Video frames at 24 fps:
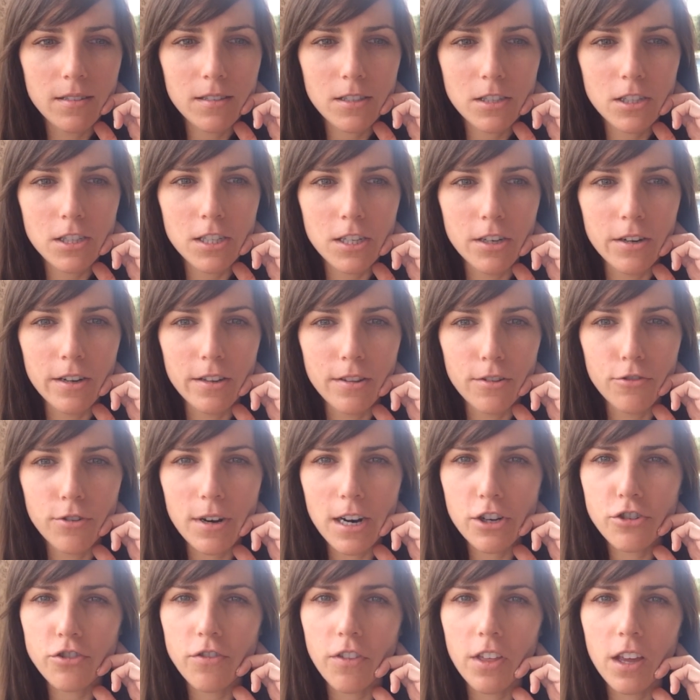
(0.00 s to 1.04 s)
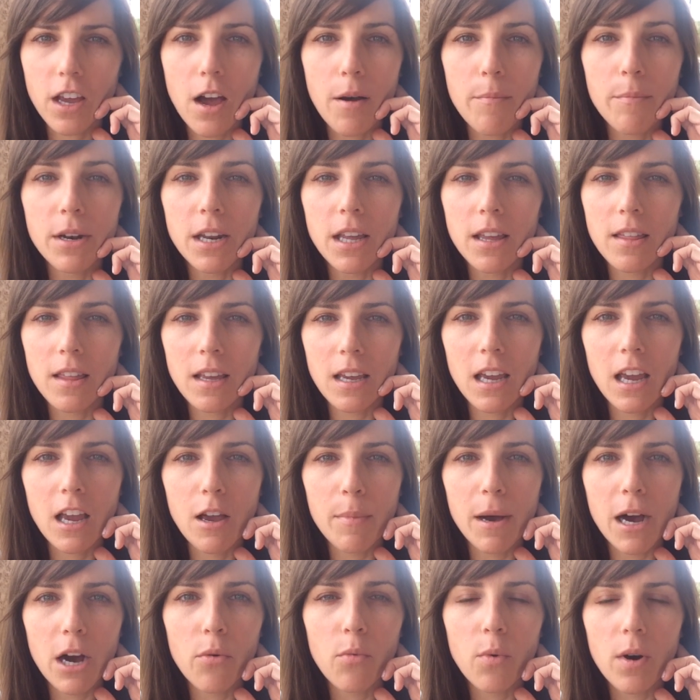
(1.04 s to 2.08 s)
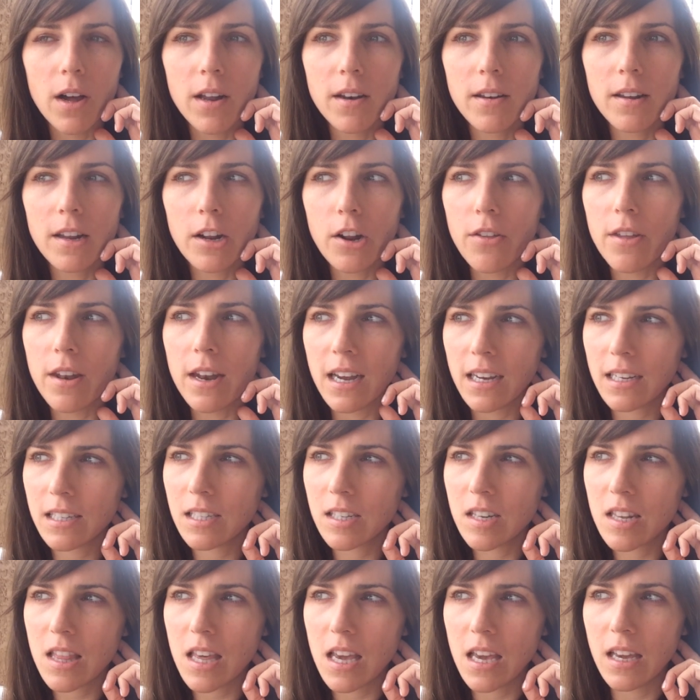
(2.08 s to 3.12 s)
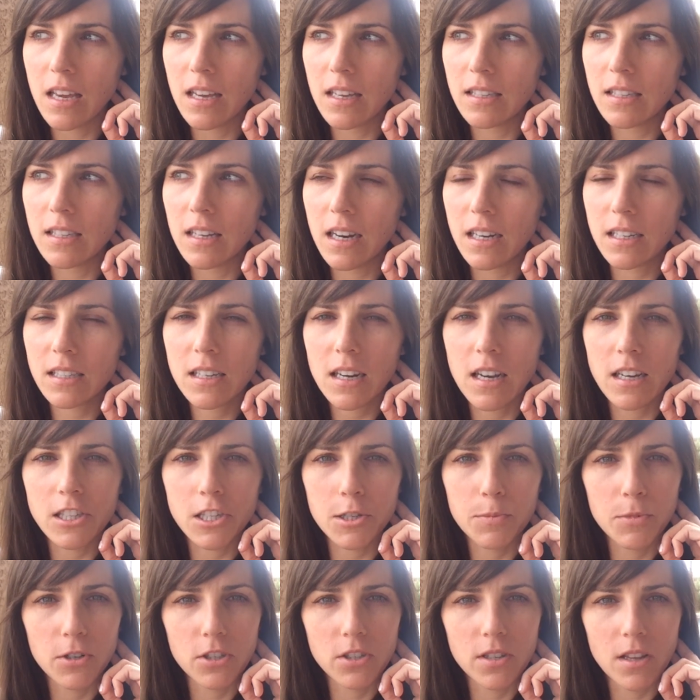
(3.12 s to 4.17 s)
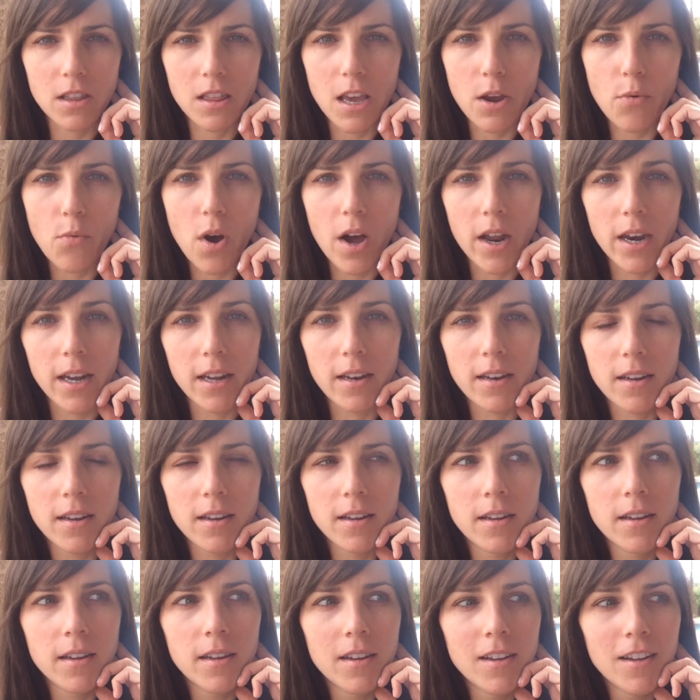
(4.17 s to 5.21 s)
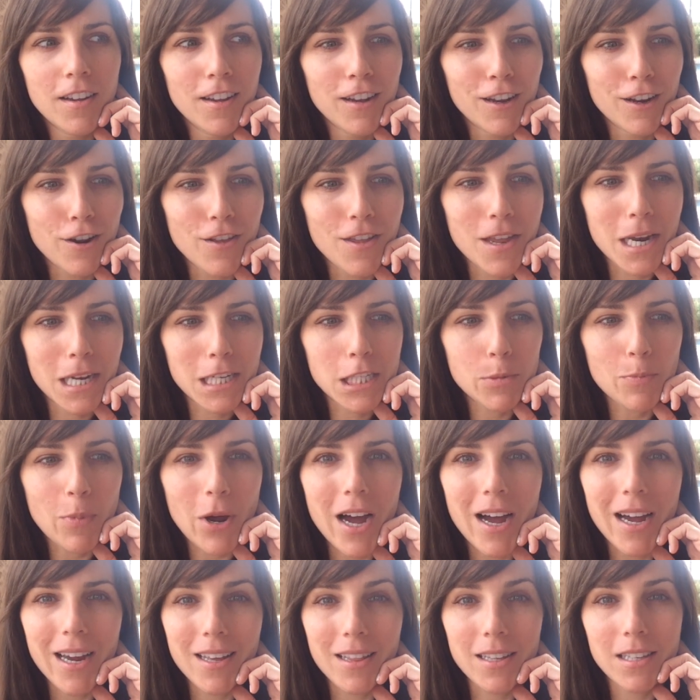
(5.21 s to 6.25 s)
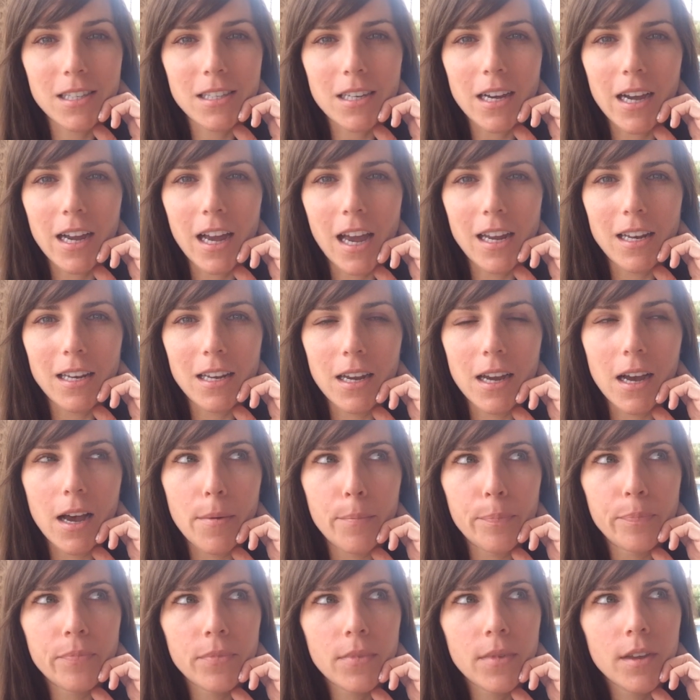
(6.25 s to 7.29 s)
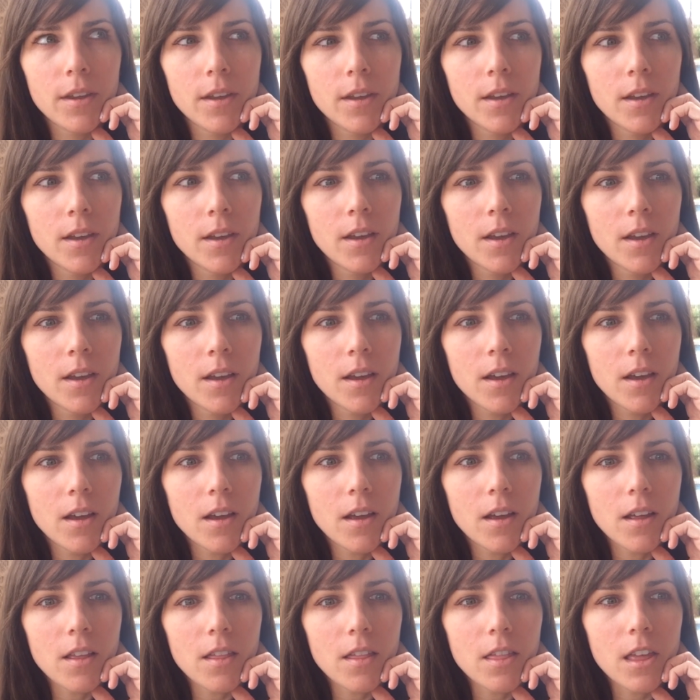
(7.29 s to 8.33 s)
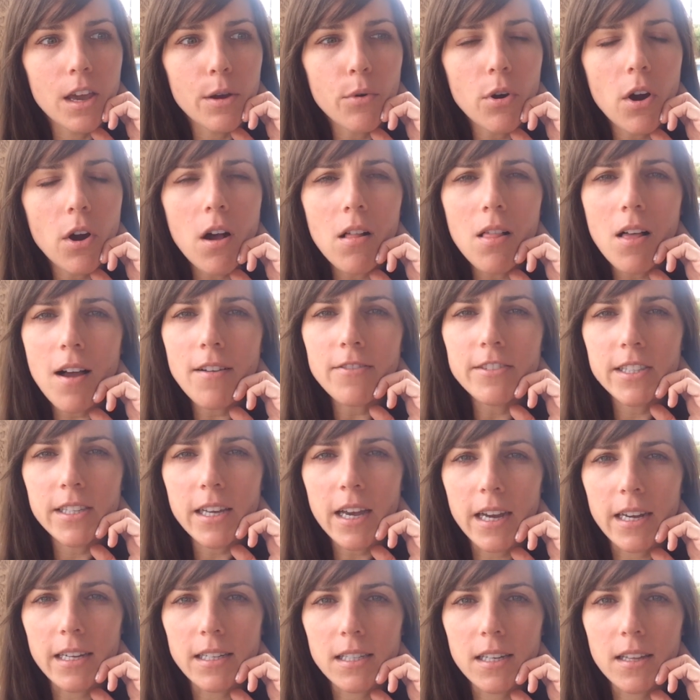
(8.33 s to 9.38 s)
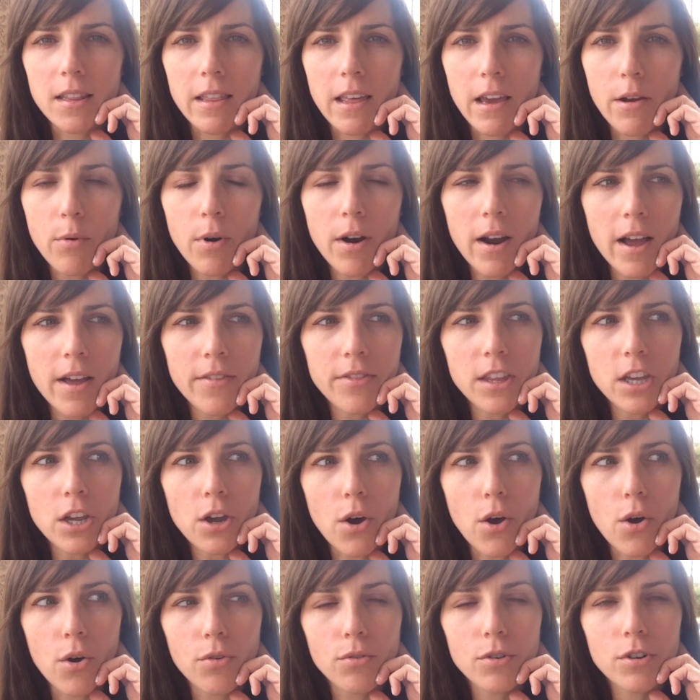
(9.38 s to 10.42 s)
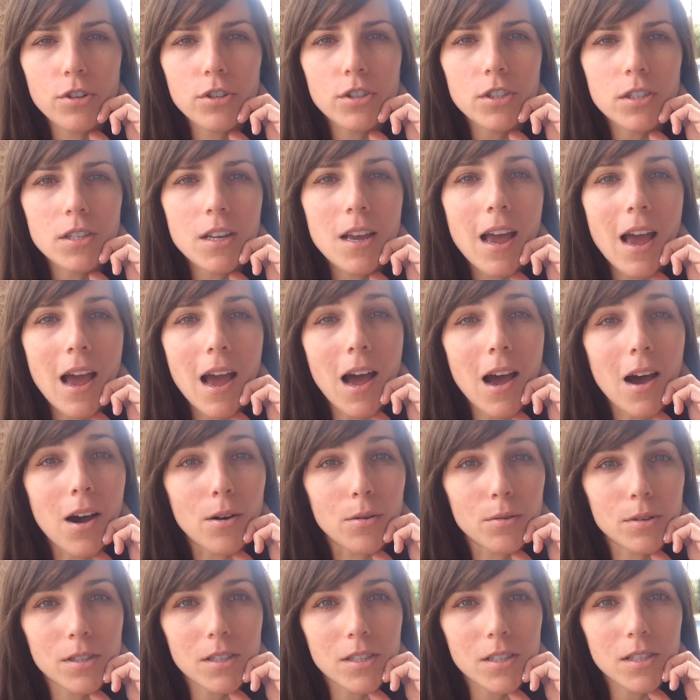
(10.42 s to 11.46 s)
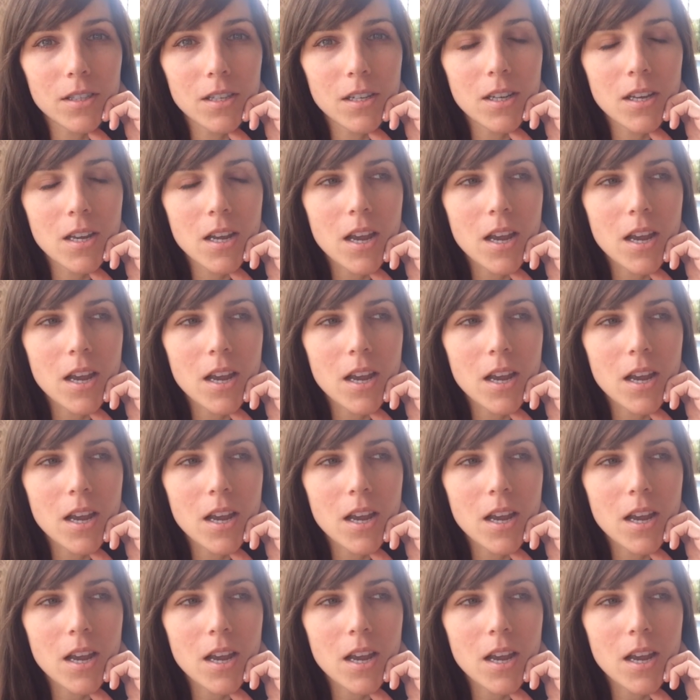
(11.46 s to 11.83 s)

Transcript: steering the direction of the company, thinking about what, the next thing is, the next customers that they wanted, the next pie in the sky idea. They were all off-site. They were at the owner's house.